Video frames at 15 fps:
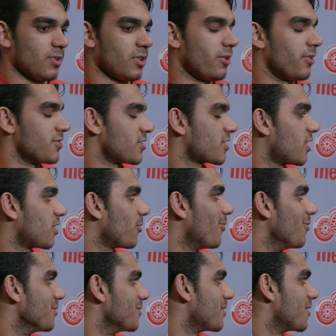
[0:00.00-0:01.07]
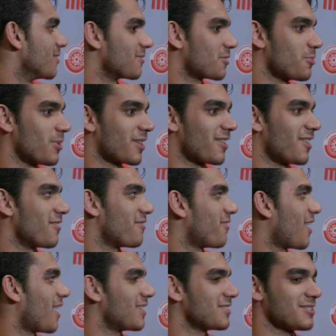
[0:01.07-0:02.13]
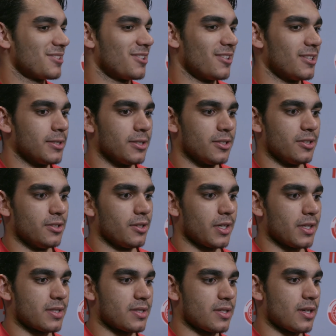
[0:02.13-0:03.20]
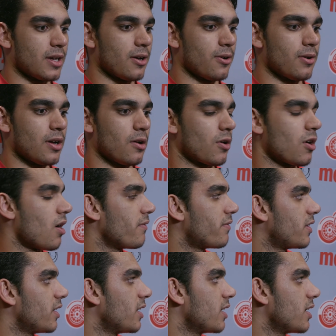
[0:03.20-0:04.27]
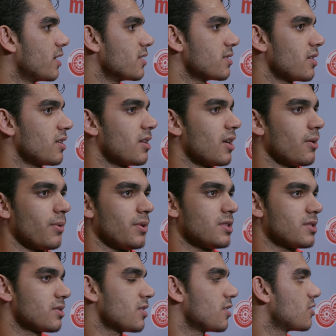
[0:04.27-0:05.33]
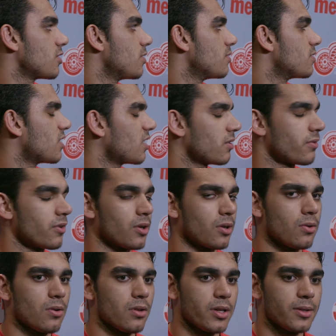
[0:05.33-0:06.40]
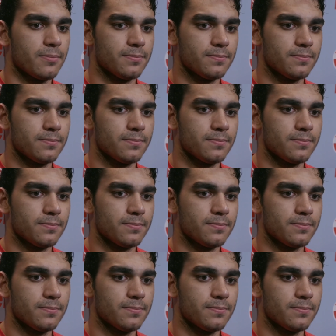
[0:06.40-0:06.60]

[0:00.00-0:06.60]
you know, he's just getting older and quicker and faster, and you can see how confident he is in the net, which is such a huge thing for a goalie.